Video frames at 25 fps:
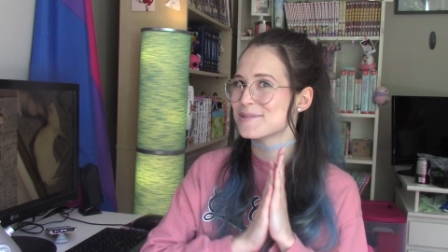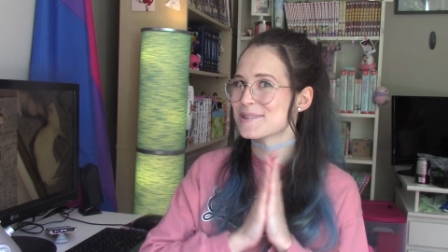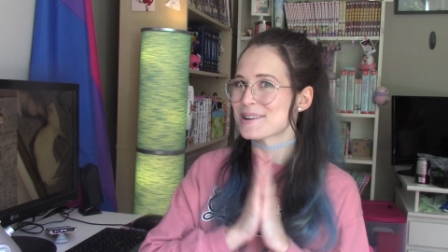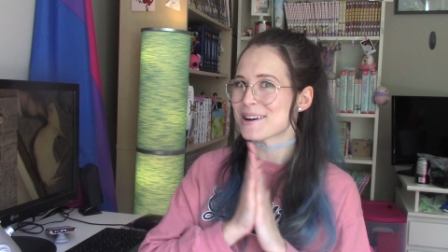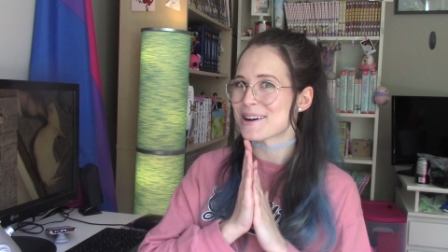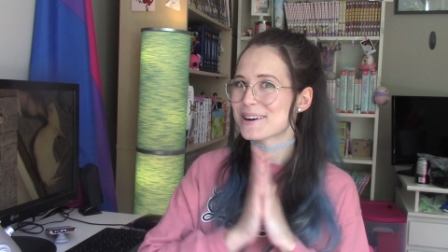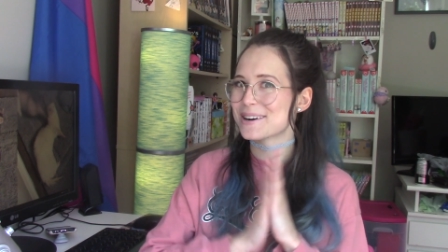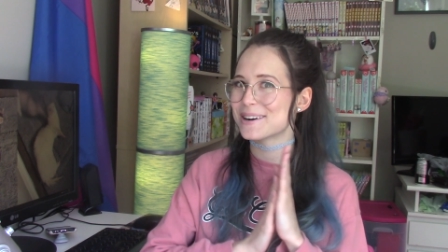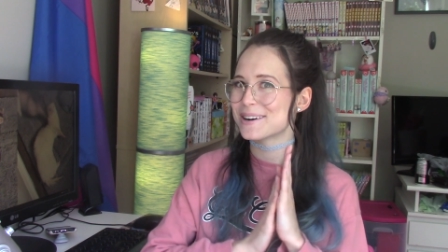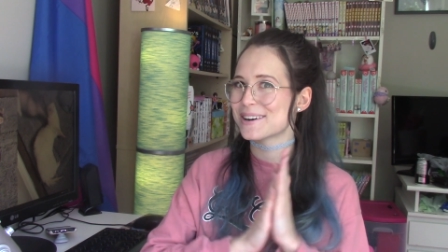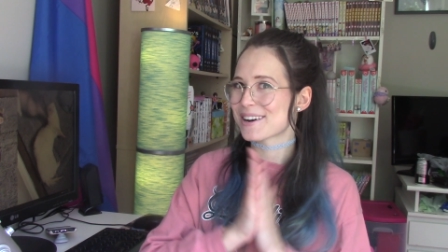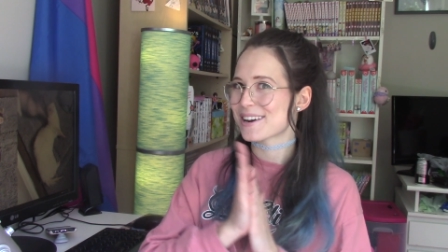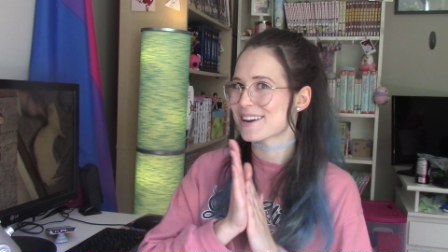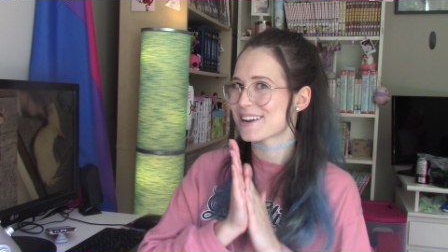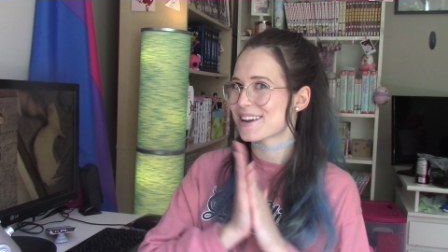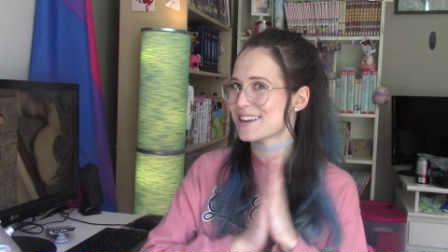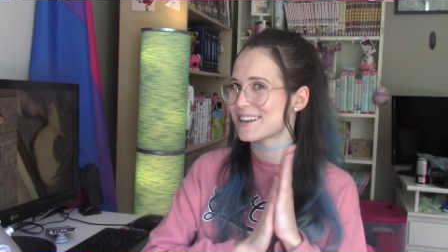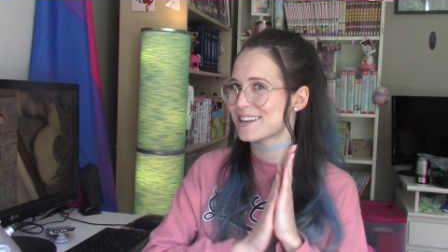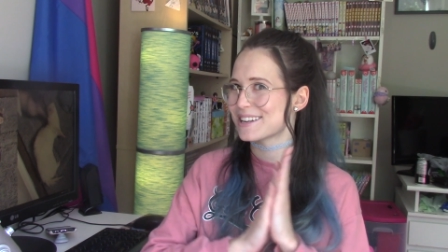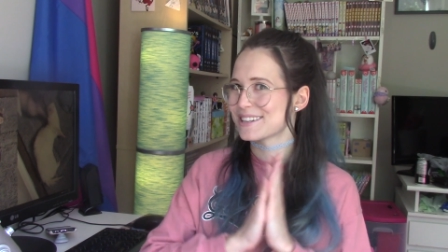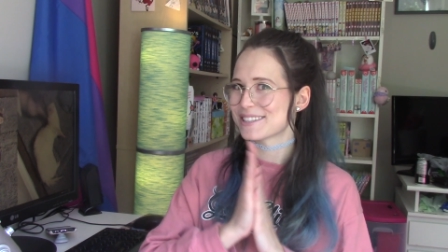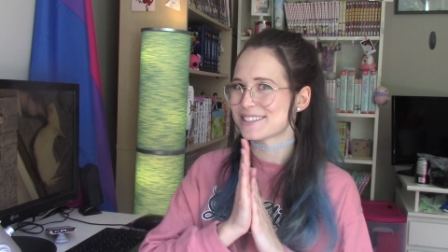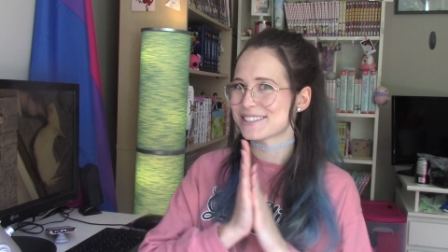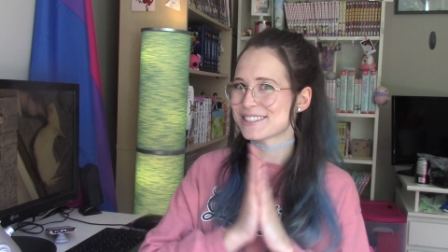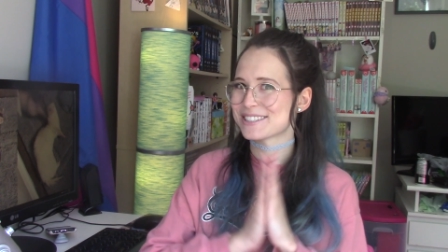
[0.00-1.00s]

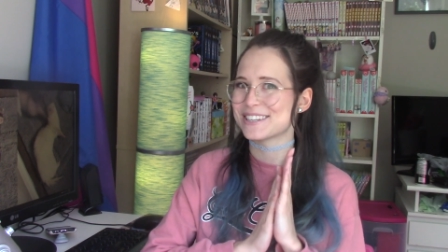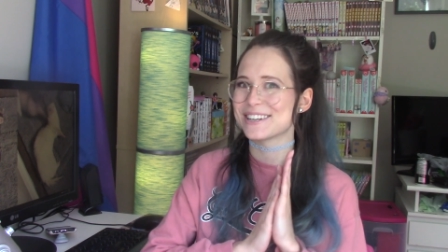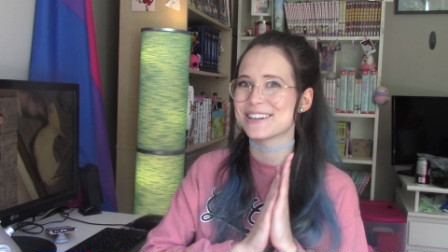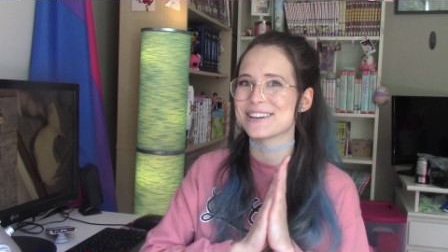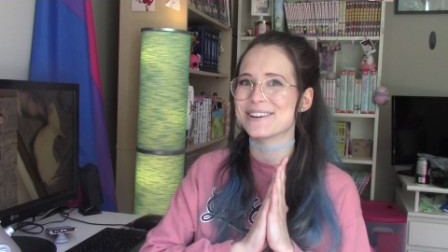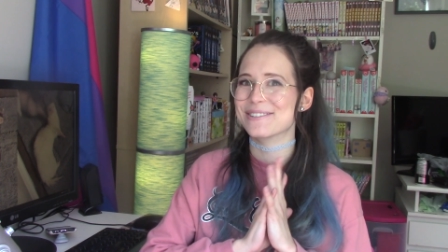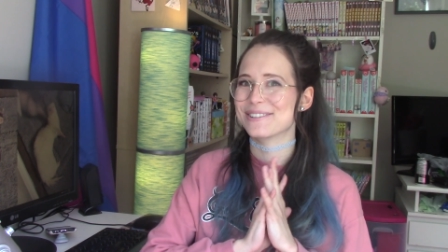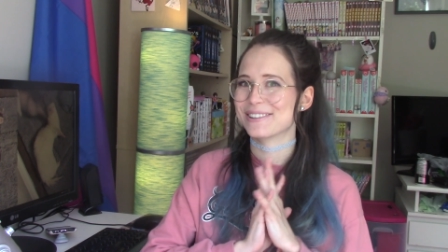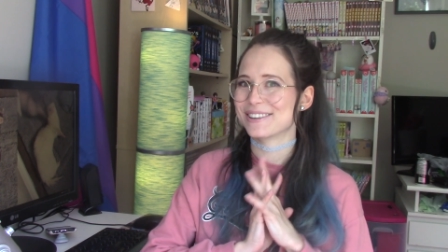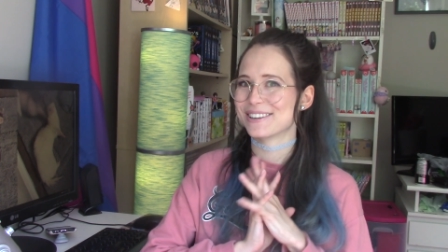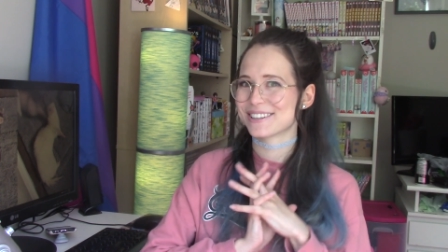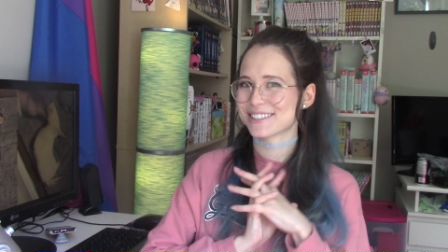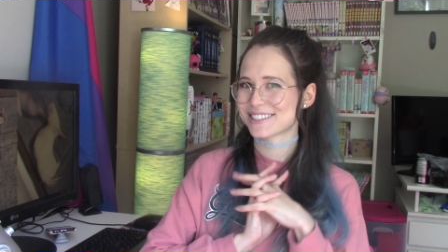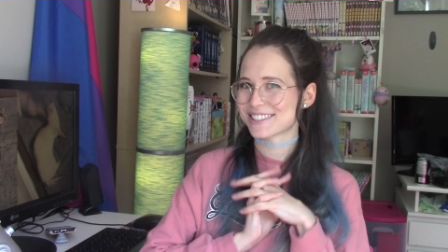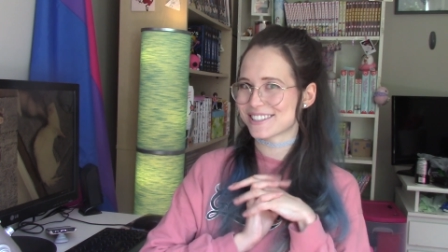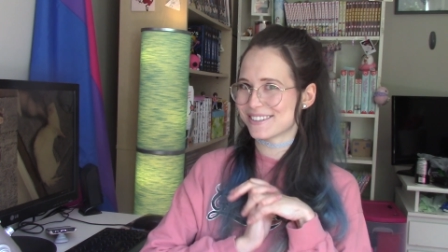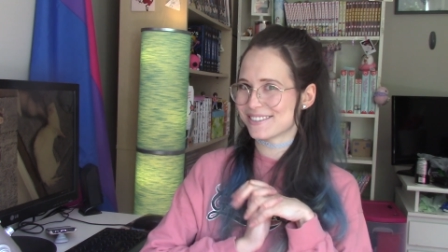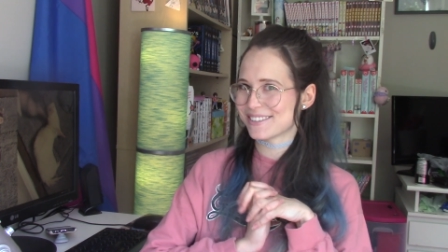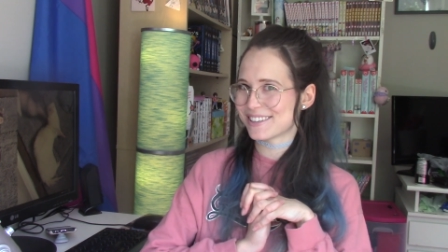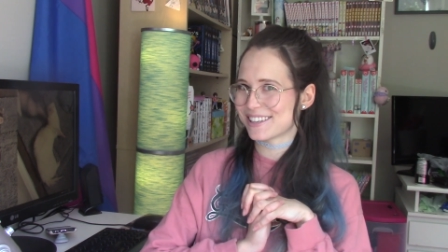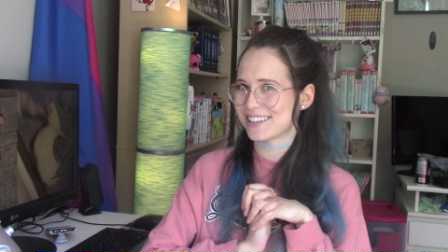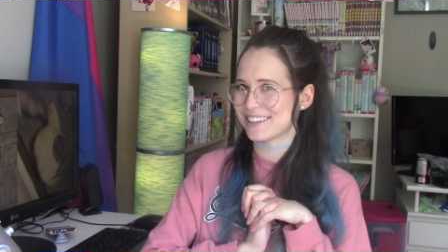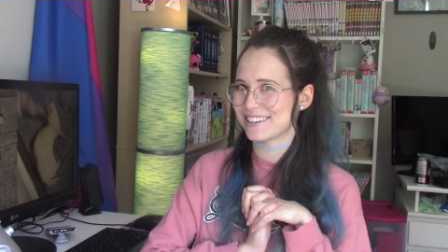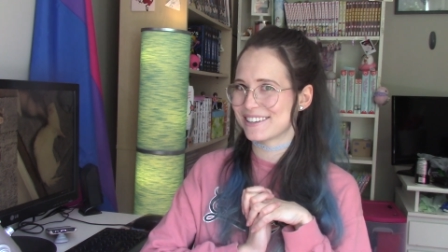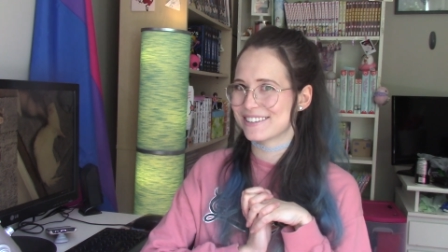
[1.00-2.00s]
harness. She gonna look so
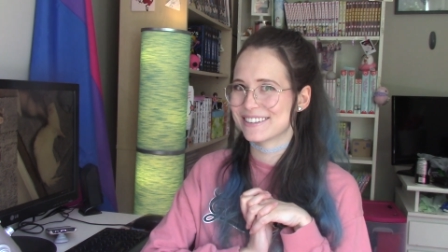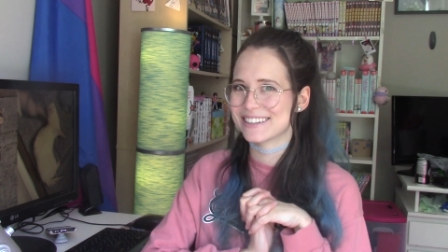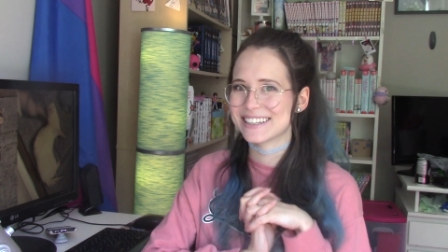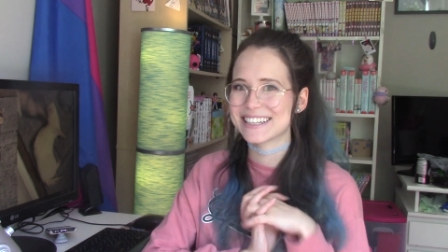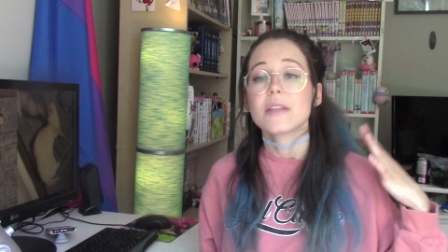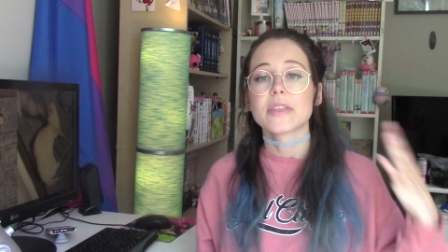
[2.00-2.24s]
cute.